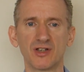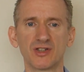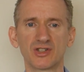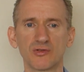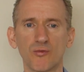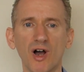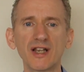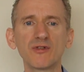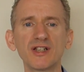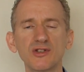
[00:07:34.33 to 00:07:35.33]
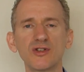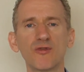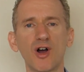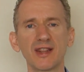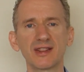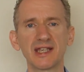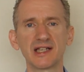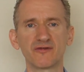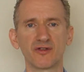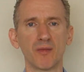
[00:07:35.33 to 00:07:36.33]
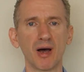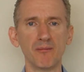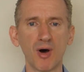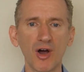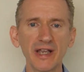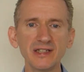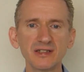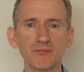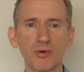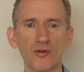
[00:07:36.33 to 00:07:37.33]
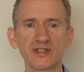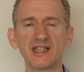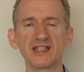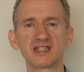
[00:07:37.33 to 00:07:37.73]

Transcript: So why do I do the right thing for my mind, body,